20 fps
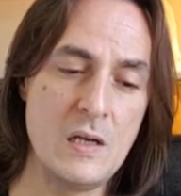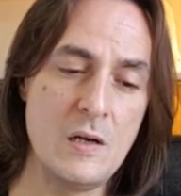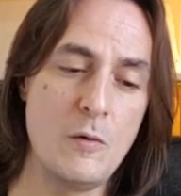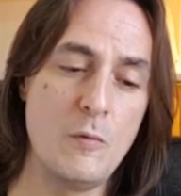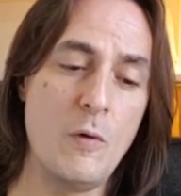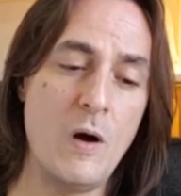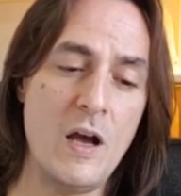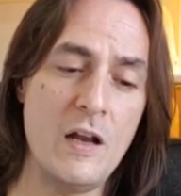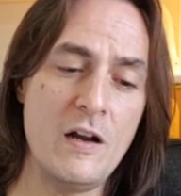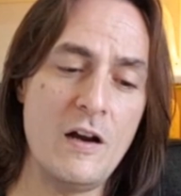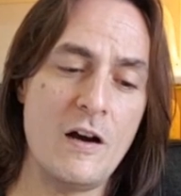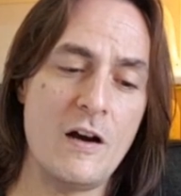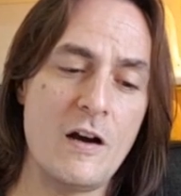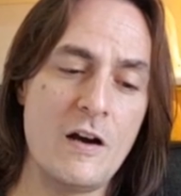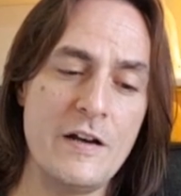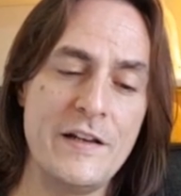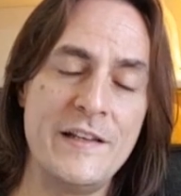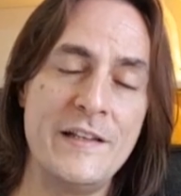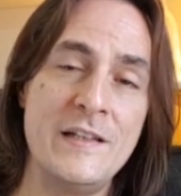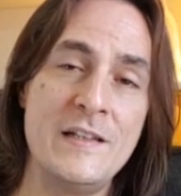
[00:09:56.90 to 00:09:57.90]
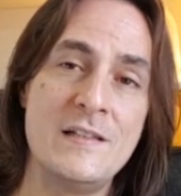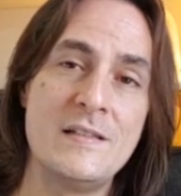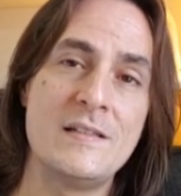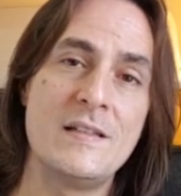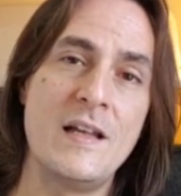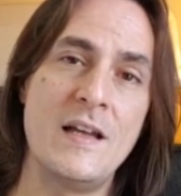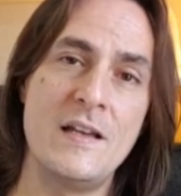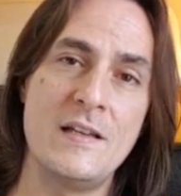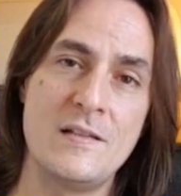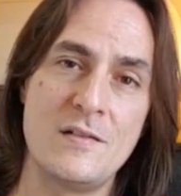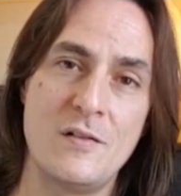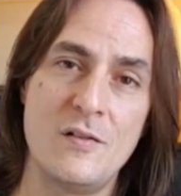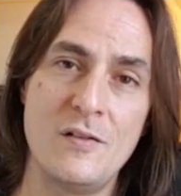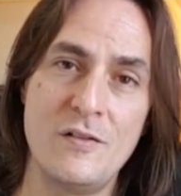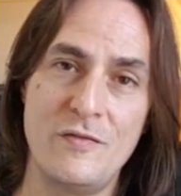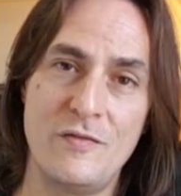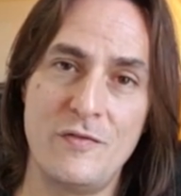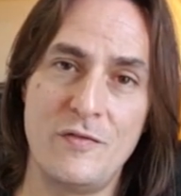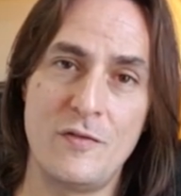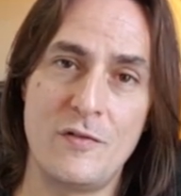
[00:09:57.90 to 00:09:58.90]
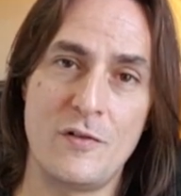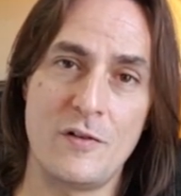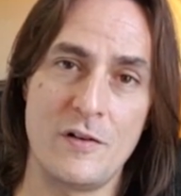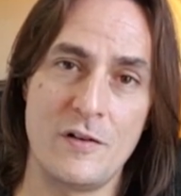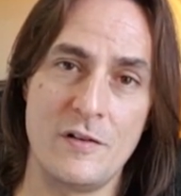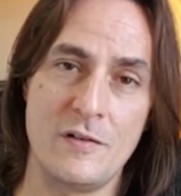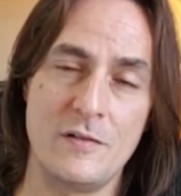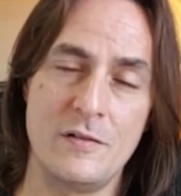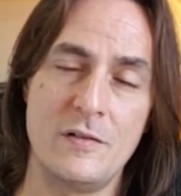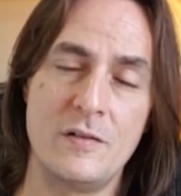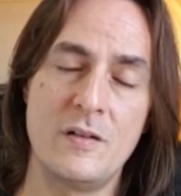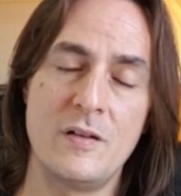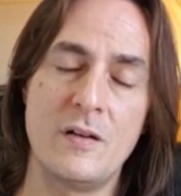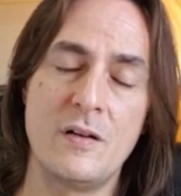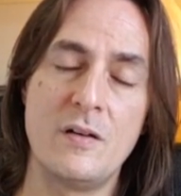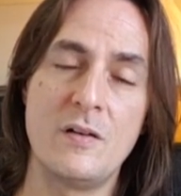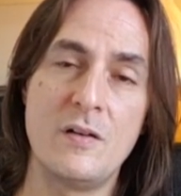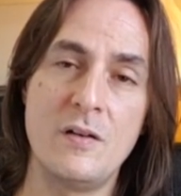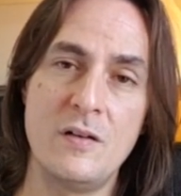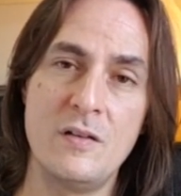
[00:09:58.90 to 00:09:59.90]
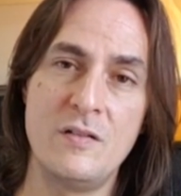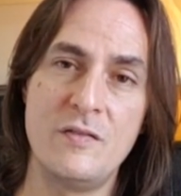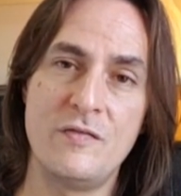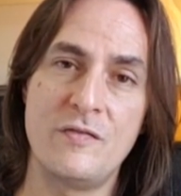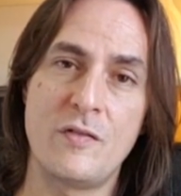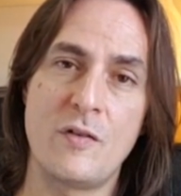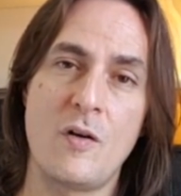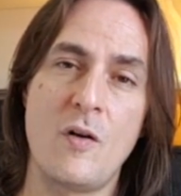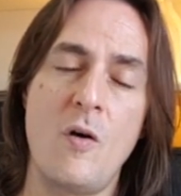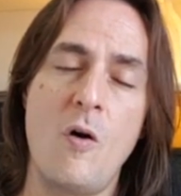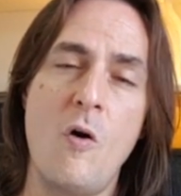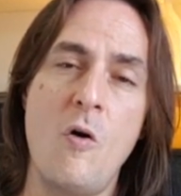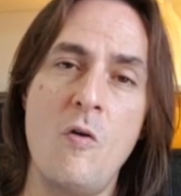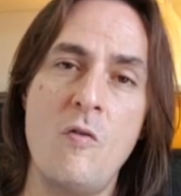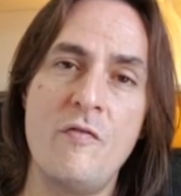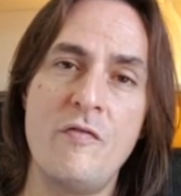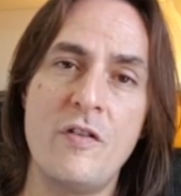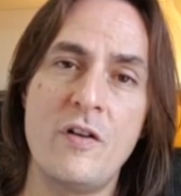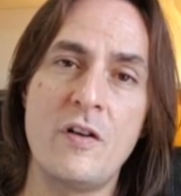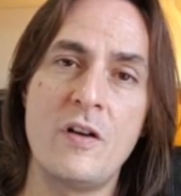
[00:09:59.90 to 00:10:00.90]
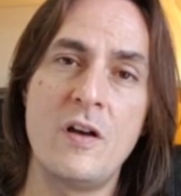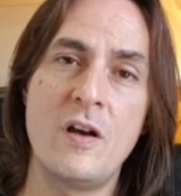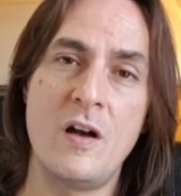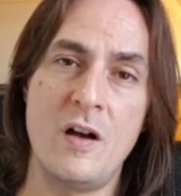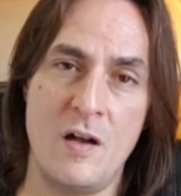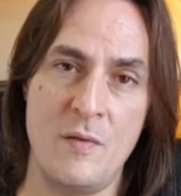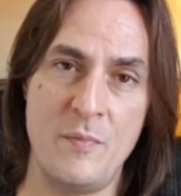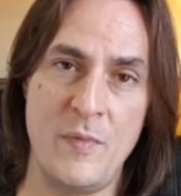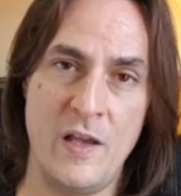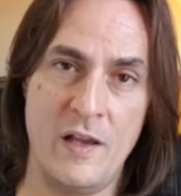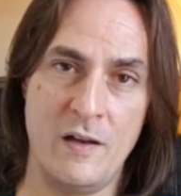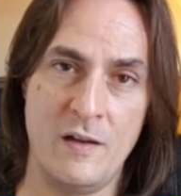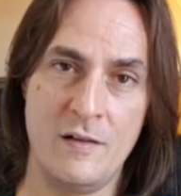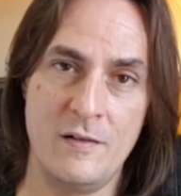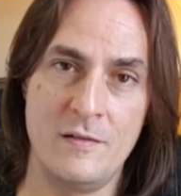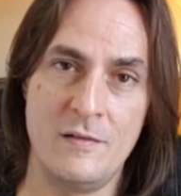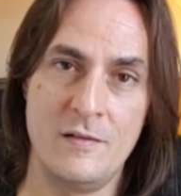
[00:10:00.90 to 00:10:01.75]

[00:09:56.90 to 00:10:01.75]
What are these days good for? They're good for overcoming